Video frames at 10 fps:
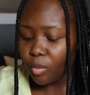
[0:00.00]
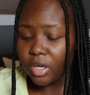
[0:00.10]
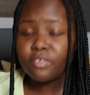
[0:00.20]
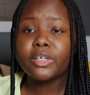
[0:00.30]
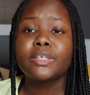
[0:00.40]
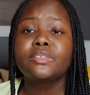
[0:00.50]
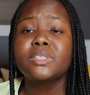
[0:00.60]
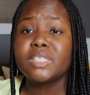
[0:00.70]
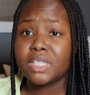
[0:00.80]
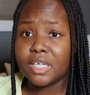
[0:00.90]
Well, not fragrance
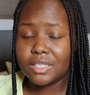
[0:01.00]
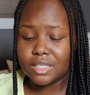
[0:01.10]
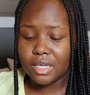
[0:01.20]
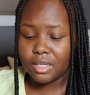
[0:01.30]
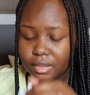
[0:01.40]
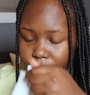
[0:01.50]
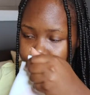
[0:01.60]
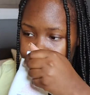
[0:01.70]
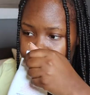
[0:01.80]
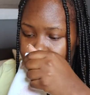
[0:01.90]
free, it's a light scent.
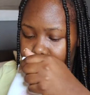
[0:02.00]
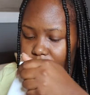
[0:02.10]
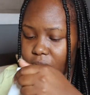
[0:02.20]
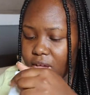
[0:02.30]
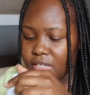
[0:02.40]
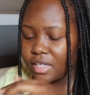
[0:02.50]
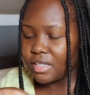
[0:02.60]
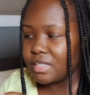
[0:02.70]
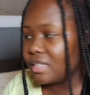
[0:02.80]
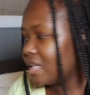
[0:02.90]
So it has like
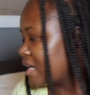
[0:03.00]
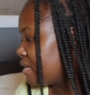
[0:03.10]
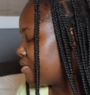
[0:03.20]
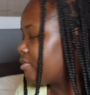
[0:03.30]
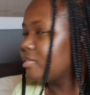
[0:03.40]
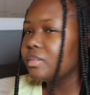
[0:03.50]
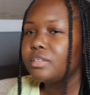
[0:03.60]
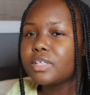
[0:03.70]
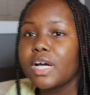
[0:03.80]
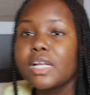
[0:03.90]
this light
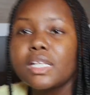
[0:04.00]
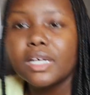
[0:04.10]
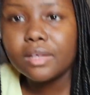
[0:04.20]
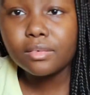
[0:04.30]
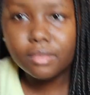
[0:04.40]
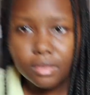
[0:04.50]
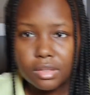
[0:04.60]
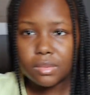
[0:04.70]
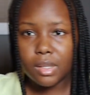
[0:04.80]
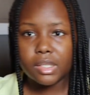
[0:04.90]
floral, kind of like a
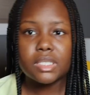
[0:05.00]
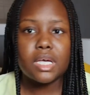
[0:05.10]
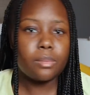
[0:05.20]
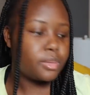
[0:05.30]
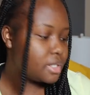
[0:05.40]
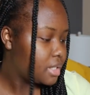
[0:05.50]
rose water type of